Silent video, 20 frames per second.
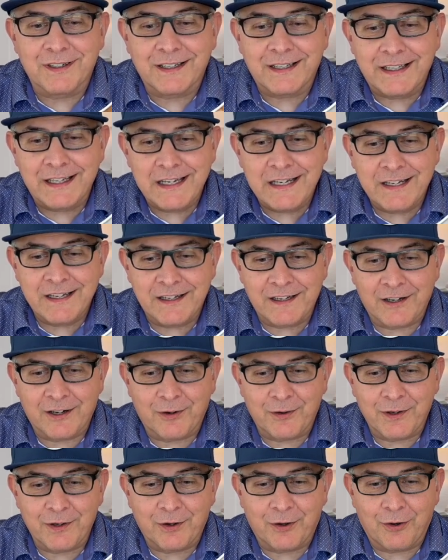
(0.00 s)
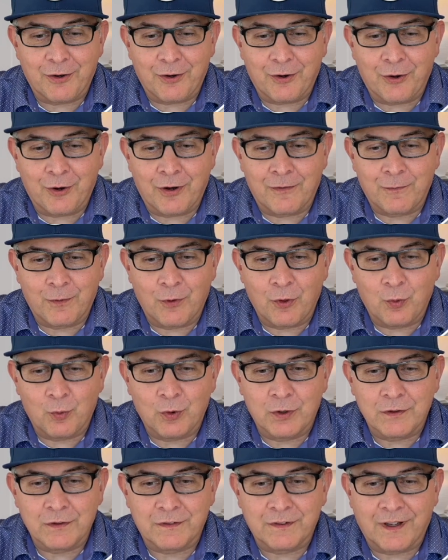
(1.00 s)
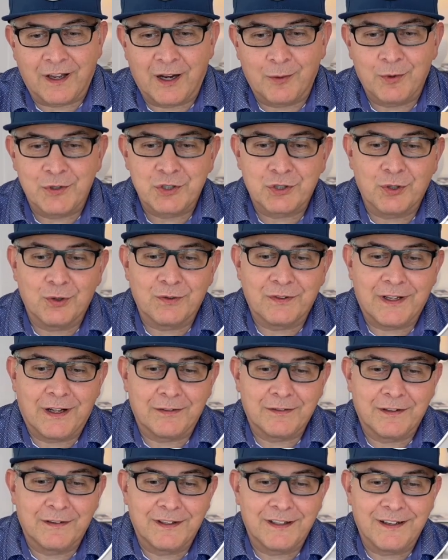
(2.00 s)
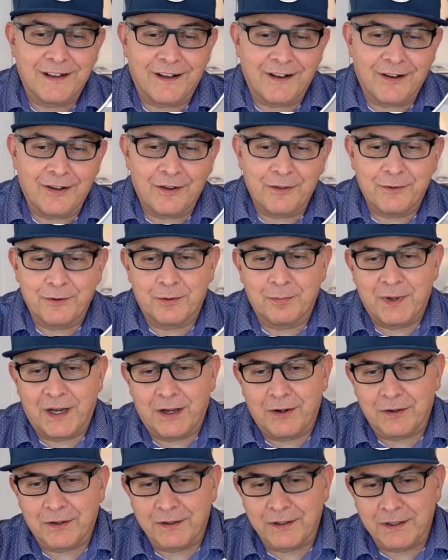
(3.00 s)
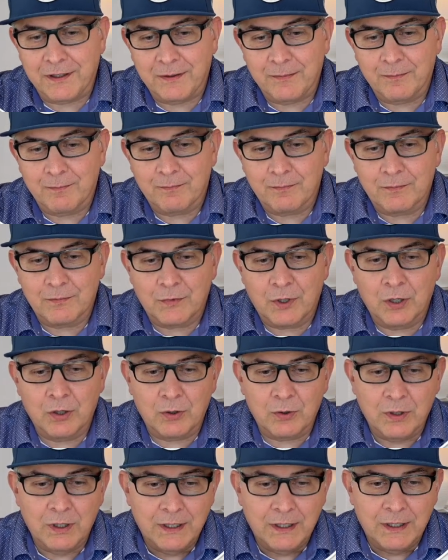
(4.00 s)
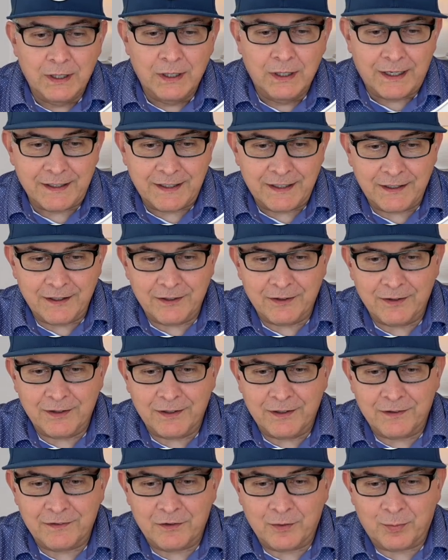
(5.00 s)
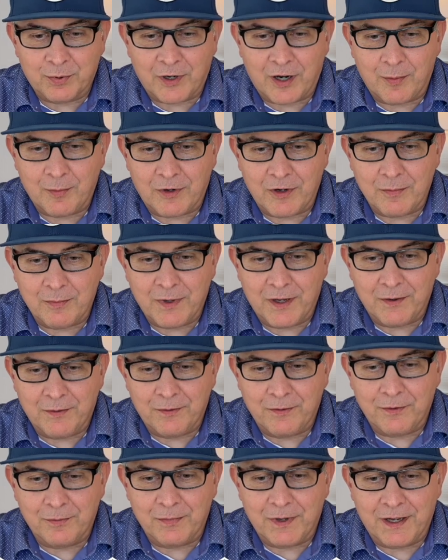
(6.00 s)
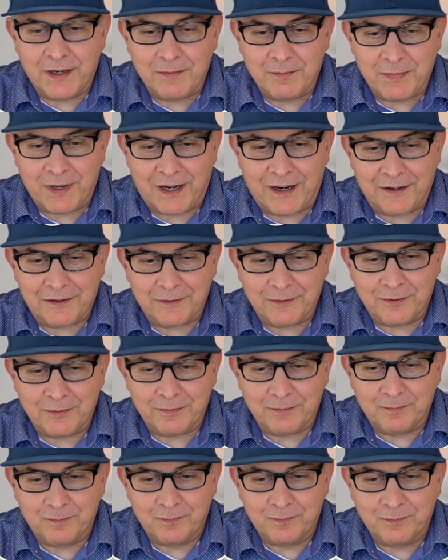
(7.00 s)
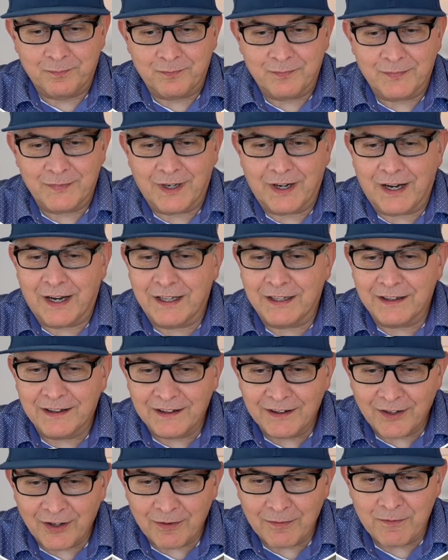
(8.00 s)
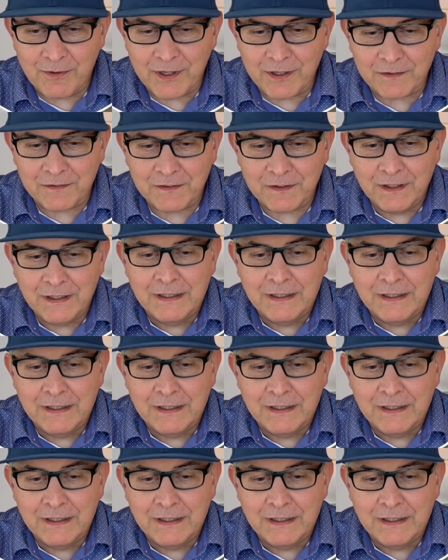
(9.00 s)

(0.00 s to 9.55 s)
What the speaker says: eating area off on the one side, which goes out to the other balcony. Oh, and here is the primary bedroom and bathroom. I love this.